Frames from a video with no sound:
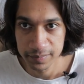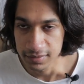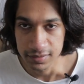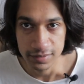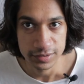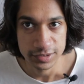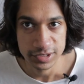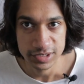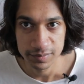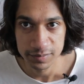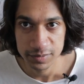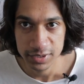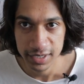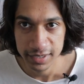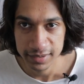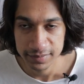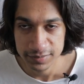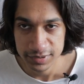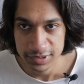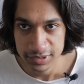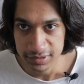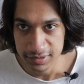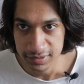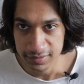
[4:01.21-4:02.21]
You know,
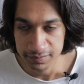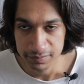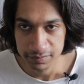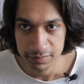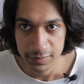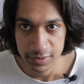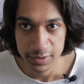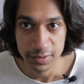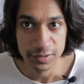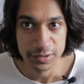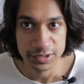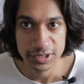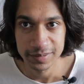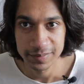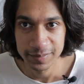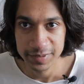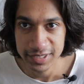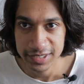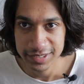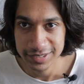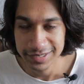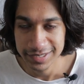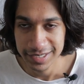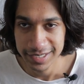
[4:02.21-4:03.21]
sometimes, and you know, some of
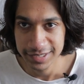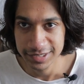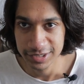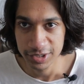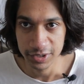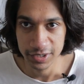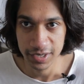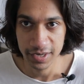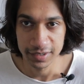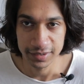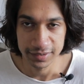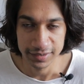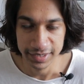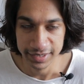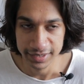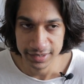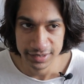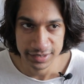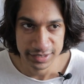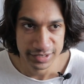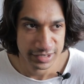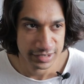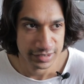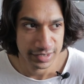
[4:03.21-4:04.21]
these days are kind of like
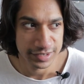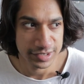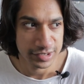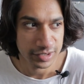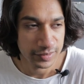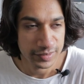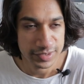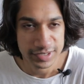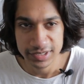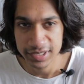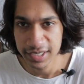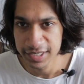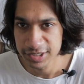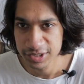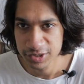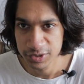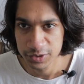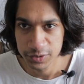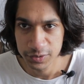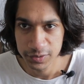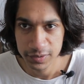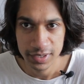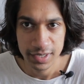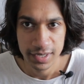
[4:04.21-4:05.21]
this. It's always nice
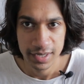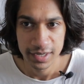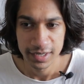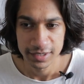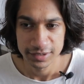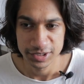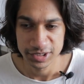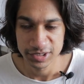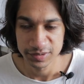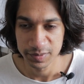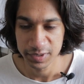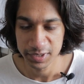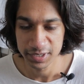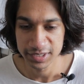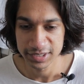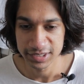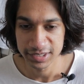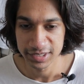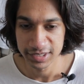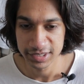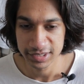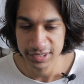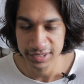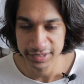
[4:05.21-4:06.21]
too, just because
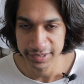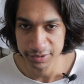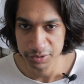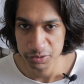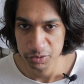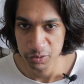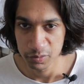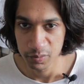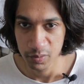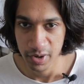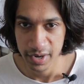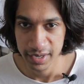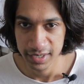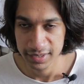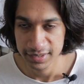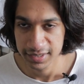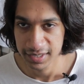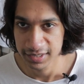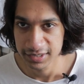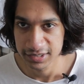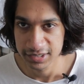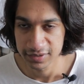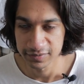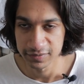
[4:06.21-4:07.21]
it isn't like too brain
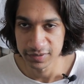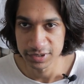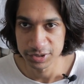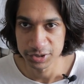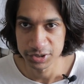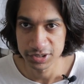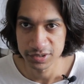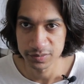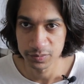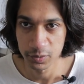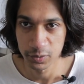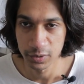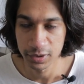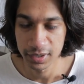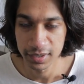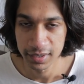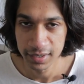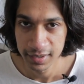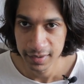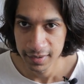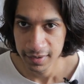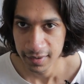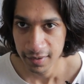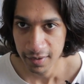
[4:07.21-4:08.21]
intensive. It's just more,
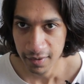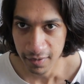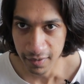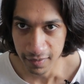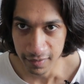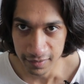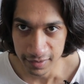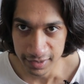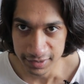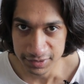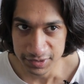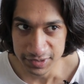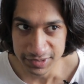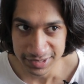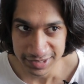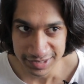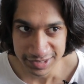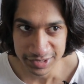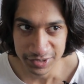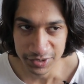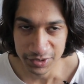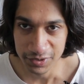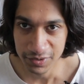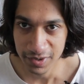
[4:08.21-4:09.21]
all right, does
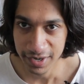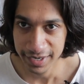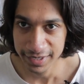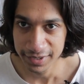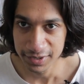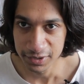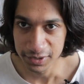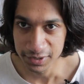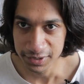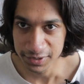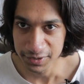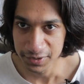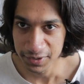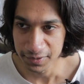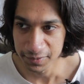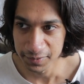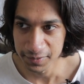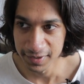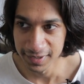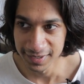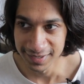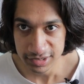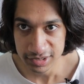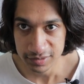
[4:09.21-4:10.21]
this look right? Or, you know,
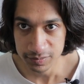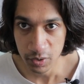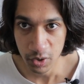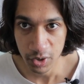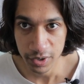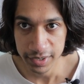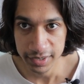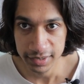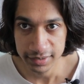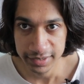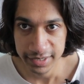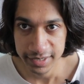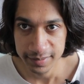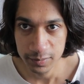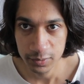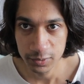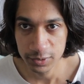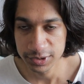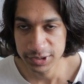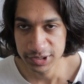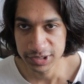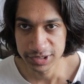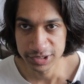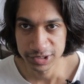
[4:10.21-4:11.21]
add some ARIA
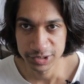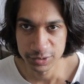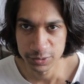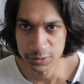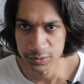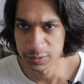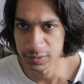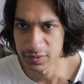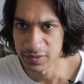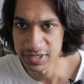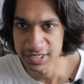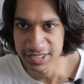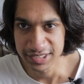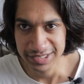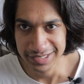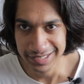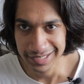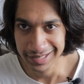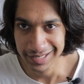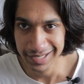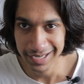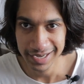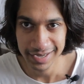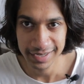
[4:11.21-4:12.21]
labels, let's do this
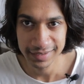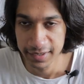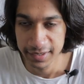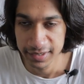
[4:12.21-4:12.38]
and that.